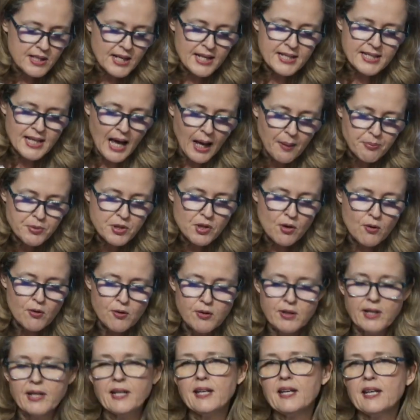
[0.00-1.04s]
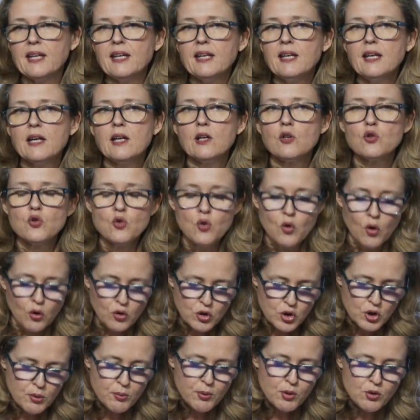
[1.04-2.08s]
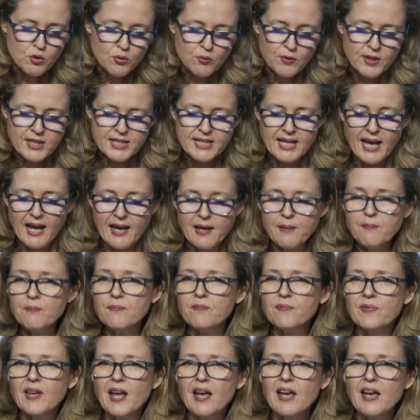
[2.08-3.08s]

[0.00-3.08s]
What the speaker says: is absolutely key to contribute to this aim,